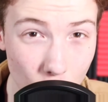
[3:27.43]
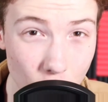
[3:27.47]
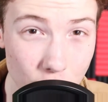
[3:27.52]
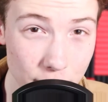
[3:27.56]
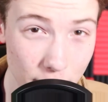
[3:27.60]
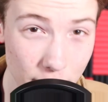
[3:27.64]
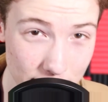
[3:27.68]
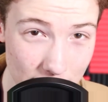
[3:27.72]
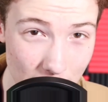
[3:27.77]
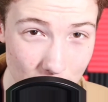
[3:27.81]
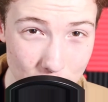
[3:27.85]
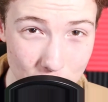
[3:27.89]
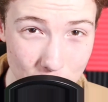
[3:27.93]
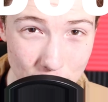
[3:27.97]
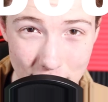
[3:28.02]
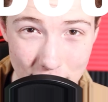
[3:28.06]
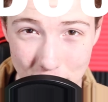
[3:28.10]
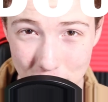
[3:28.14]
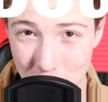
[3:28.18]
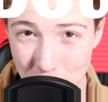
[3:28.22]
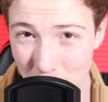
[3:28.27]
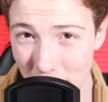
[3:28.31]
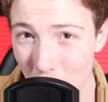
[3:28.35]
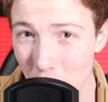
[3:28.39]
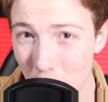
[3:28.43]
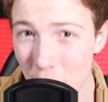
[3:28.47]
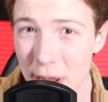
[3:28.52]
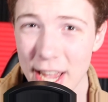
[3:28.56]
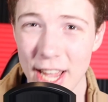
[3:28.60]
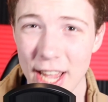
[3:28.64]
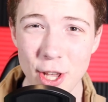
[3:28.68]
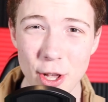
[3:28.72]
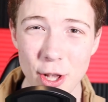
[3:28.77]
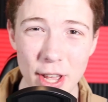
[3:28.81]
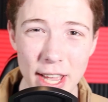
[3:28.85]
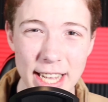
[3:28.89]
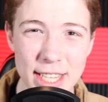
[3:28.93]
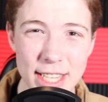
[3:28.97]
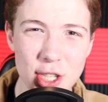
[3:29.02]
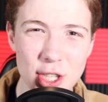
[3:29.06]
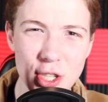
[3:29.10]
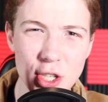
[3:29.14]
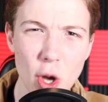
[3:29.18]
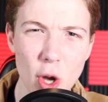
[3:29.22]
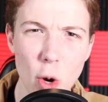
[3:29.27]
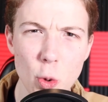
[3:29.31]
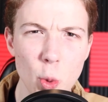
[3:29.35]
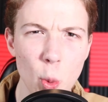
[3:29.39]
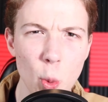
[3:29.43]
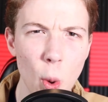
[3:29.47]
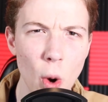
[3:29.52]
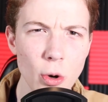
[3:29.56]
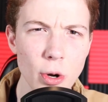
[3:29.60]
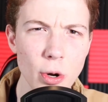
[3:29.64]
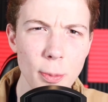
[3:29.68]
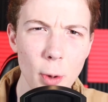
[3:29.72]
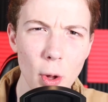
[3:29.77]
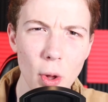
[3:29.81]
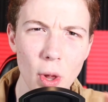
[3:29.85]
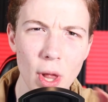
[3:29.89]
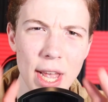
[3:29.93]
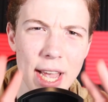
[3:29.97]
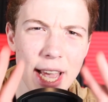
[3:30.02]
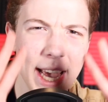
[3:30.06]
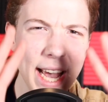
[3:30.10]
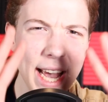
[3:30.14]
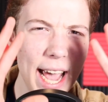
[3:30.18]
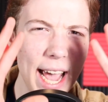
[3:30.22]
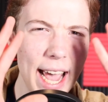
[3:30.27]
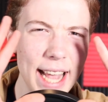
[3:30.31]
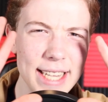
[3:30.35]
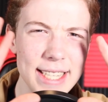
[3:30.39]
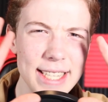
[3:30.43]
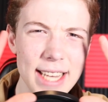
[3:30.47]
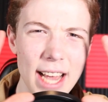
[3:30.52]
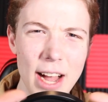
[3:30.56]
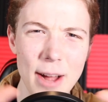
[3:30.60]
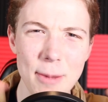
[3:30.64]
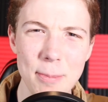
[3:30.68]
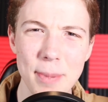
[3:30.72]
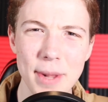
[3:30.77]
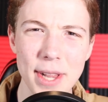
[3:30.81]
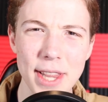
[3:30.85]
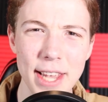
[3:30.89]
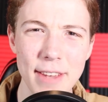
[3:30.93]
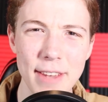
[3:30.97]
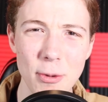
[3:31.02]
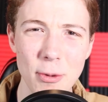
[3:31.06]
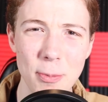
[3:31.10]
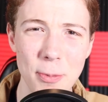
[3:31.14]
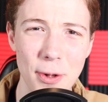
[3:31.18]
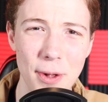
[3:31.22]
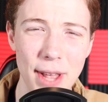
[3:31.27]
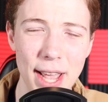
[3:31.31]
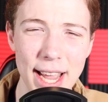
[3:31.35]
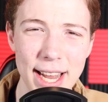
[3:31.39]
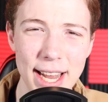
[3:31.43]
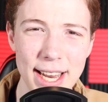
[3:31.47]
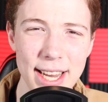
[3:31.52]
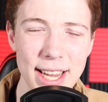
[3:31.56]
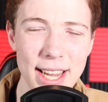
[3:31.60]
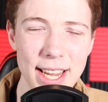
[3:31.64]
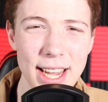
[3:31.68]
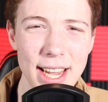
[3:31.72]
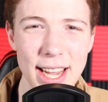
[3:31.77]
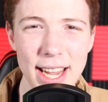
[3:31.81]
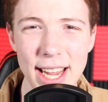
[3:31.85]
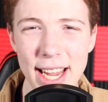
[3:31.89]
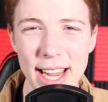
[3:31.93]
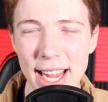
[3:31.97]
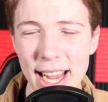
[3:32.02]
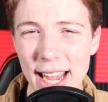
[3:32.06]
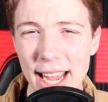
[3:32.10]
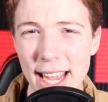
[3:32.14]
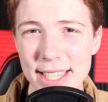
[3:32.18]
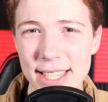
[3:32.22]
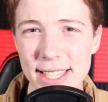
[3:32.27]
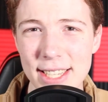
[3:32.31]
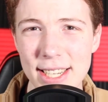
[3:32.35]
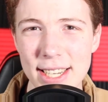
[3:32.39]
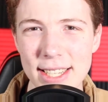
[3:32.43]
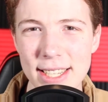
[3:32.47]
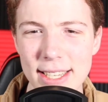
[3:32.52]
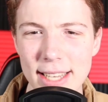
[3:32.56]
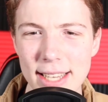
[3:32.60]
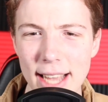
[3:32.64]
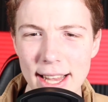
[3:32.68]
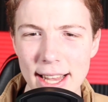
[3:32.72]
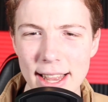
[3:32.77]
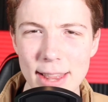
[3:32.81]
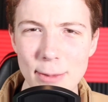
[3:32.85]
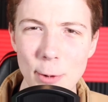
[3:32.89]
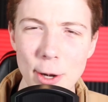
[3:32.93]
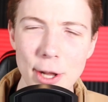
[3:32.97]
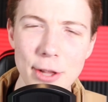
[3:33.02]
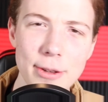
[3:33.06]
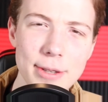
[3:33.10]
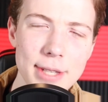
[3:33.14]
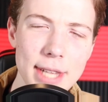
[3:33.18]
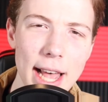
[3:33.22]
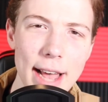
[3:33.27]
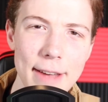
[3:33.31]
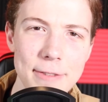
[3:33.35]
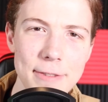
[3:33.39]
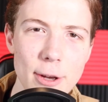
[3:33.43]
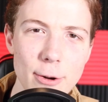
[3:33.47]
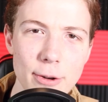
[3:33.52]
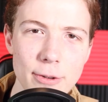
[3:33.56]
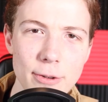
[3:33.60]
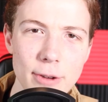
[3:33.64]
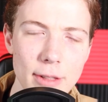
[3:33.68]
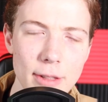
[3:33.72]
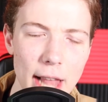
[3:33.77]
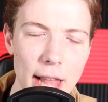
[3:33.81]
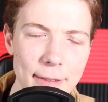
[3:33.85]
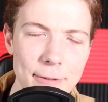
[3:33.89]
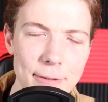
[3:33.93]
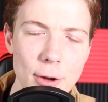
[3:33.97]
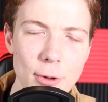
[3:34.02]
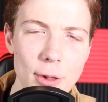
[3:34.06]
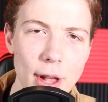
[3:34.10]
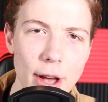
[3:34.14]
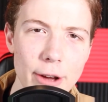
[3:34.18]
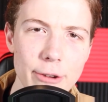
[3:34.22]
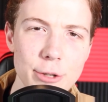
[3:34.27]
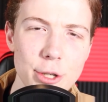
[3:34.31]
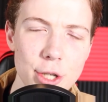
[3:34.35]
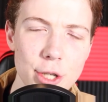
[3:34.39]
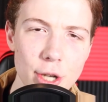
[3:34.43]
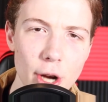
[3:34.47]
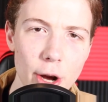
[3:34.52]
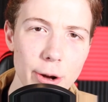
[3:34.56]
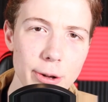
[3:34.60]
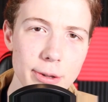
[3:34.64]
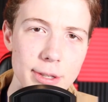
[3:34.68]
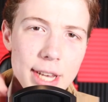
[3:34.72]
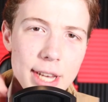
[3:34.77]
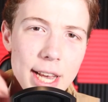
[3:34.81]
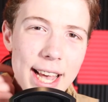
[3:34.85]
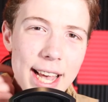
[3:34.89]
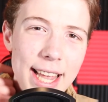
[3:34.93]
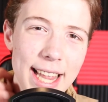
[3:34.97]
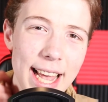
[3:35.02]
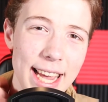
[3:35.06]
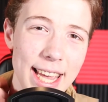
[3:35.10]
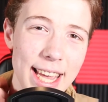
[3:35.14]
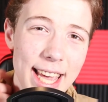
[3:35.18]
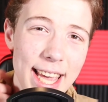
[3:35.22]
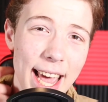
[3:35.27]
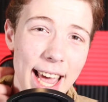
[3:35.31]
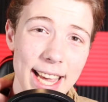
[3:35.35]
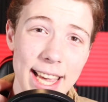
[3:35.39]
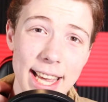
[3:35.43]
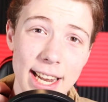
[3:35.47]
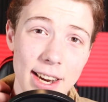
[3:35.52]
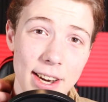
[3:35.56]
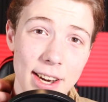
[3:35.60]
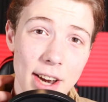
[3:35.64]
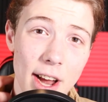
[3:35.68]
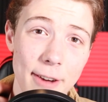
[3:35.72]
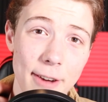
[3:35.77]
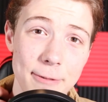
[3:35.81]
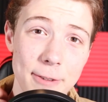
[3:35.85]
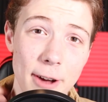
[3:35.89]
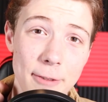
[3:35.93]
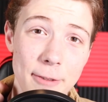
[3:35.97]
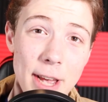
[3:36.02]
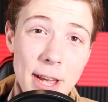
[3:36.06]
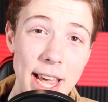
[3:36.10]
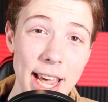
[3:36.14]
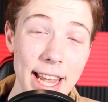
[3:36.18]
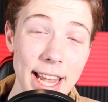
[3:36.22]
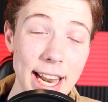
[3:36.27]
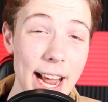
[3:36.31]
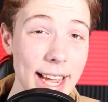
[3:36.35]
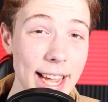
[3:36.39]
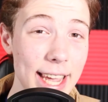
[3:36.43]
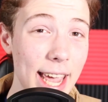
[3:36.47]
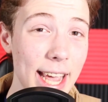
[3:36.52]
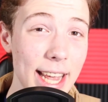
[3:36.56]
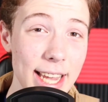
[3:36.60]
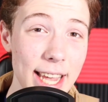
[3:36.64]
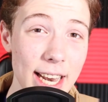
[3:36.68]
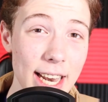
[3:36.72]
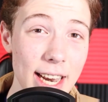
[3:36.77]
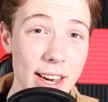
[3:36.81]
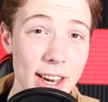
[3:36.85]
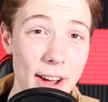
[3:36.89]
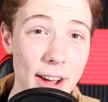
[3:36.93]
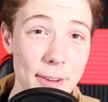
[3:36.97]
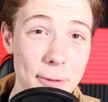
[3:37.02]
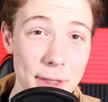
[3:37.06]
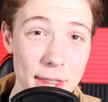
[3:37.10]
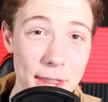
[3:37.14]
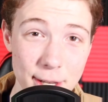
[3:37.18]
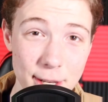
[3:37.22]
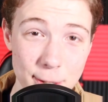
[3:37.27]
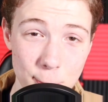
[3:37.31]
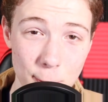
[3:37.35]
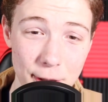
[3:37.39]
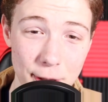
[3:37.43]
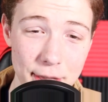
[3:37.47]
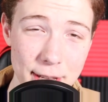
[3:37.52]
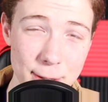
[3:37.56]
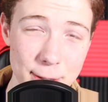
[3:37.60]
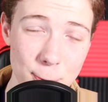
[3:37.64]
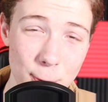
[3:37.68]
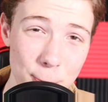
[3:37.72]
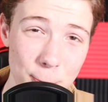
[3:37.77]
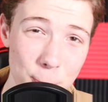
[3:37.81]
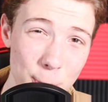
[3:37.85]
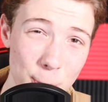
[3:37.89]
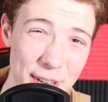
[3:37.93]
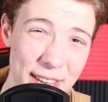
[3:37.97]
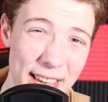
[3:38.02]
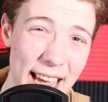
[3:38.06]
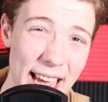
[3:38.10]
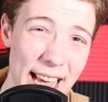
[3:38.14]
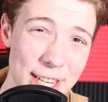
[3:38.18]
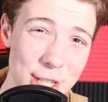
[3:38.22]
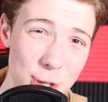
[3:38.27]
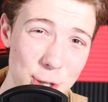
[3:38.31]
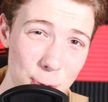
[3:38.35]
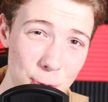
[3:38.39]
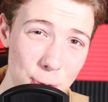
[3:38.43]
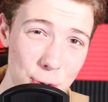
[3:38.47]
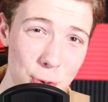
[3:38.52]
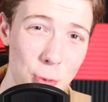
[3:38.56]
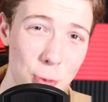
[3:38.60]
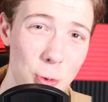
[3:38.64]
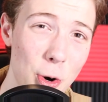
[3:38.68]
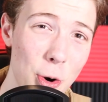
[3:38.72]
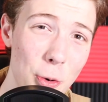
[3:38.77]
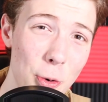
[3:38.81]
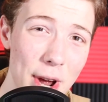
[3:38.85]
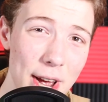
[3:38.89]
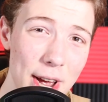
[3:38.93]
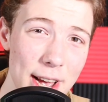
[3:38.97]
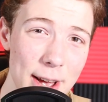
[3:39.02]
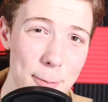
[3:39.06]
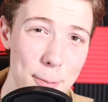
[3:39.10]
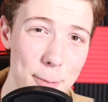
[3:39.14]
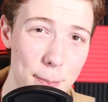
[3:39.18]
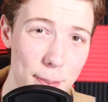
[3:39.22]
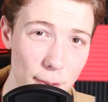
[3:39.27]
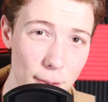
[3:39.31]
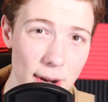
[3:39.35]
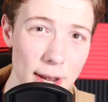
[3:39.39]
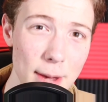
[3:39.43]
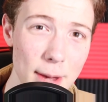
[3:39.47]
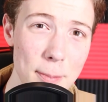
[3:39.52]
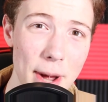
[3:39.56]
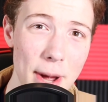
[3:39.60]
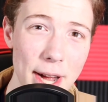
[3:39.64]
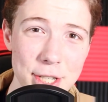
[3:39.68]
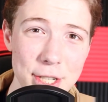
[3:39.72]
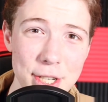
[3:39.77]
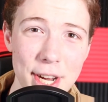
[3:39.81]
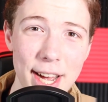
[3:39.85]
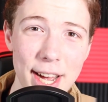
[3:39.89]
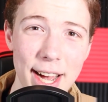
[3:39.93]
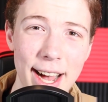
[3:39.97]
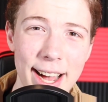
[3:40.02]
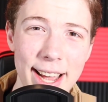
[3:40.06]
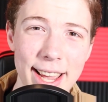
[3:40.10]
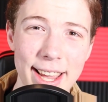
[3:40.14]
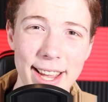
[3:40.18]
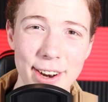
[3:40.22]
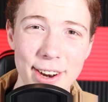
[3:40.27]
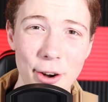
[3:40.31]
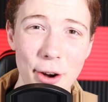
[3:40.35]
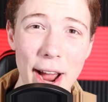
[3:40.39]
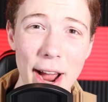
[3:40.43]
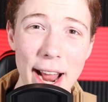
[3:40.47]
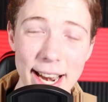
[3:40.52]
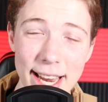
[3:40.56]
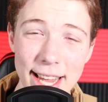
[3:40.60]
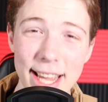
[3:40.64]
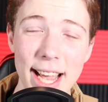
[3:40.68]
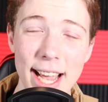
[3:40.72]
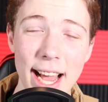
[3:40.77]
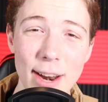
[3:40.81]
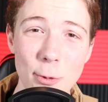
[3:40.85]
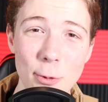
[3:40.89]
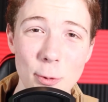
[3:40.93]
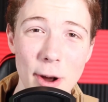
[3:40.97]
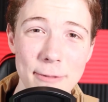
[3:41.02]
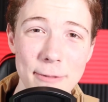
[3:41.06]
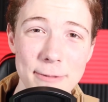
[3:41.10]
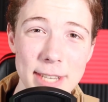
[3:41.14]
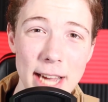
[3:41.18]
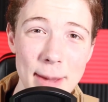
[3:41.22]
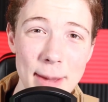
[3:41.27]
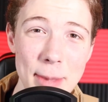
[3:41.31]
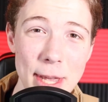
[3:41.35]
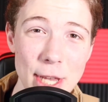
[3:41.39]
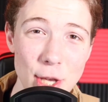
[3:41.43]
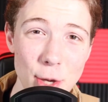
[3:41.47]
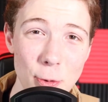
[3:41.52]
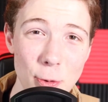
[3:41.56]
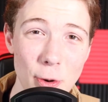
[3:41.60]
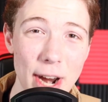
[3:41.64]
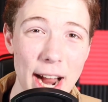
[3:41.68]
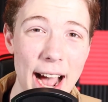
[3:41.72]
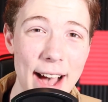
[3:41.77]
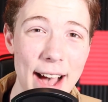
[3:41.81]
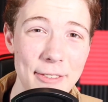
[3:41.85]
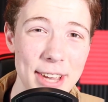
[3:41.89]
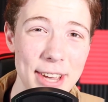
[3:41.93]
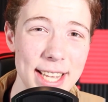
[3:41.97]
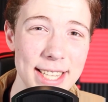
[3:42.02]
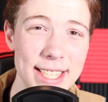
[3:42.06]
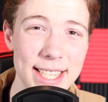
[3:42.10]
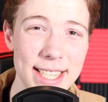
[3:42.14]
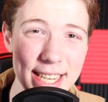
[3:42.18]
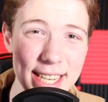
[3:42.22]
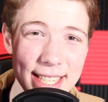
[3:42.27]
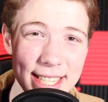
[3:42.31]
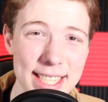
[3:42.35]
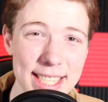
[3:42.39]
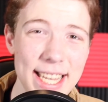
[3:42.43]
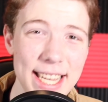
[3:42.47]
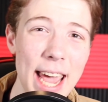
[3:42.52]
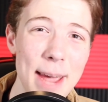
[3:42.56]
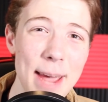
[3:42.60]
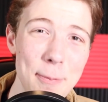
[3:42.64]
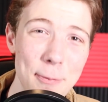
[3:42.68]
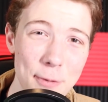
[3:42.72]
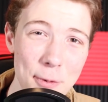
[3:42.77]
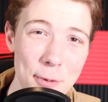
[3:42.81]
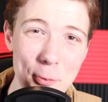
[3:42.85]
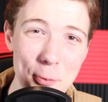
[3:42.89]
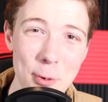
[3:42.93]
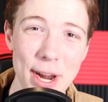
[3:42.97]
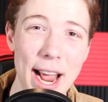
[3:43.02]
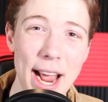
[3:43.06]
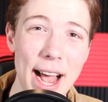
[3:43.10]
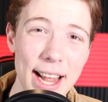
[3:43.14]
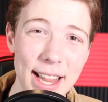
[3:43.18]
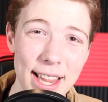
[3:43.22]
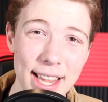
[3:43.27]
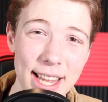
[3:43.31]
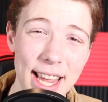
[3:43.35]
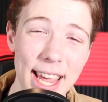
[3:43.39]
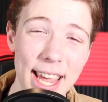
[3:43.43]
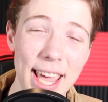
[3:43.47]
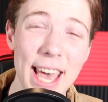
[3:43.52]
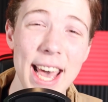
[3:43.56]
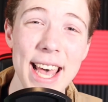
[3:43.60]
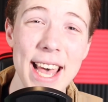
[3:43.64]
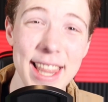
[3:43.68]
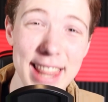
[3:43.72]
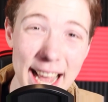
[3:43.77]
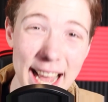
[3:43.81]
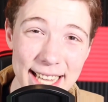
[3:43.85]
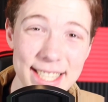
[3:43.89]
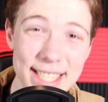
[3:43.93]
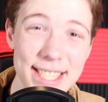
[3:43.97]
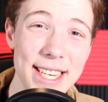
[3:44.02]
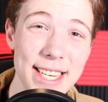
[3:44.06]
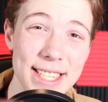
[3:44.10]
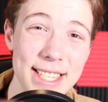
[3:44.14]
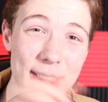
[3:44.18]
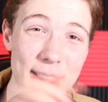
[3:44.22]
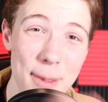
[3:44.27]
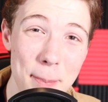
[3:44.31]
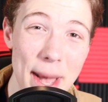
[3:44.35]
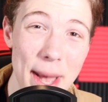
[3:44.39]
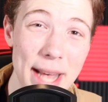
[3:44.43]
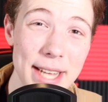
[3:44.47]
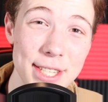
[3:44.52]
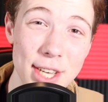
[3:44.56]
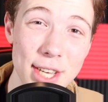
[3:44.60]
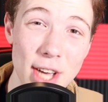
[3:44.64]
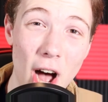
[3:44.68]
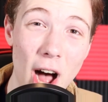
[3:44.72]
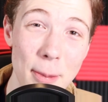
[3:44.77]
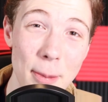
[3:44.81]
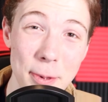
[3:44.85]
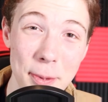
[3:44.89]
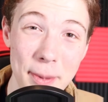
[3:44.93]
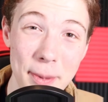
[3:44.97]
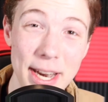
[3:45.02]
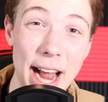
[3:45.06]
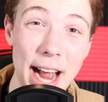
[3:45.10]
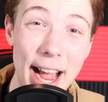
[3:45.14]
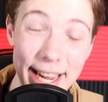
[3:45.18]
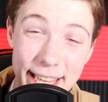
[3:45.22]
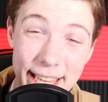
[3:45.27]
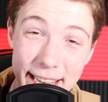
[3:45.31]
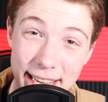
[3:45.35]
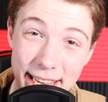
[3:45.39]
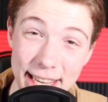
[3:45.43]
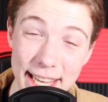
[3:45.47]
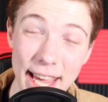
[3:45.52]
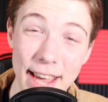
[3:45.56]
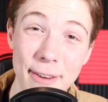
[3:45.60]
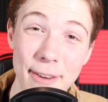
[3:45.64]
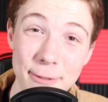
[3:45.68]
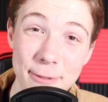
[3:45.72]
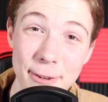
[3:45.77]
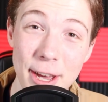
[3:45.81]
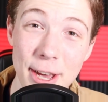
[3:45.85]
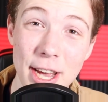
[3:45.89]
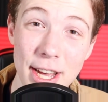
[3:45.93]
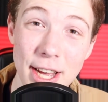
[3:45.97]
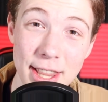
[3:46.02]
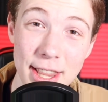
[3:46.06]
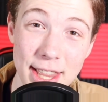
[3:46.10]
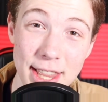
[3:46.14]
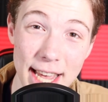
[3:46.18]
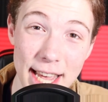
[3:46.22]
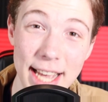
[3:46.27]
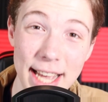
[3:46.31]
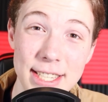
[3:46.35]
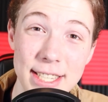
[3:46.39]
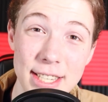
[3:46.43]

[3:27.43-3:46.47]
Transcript: no doubt. It's so quotable, it's unbelievable, and it's just one of those laugh out loud shows that you can't get enough of, and I can't get enough of this one. This one will get you through pretty much, you know, any kind of rough time that you are having. It's an escape from reality. That's just the best compliment I can give this